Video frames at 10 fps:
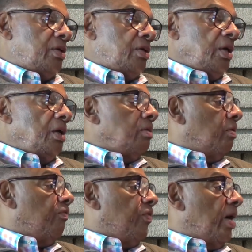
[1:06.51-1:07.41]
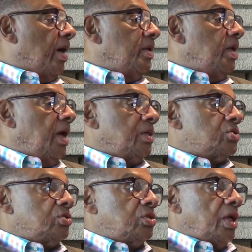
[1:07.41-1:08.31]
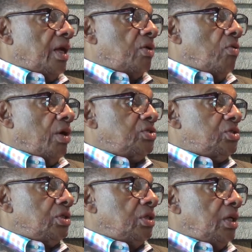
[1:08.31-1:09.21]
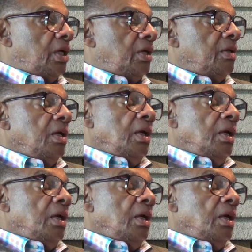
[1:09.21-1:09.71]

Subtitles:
to find the answer to that question. And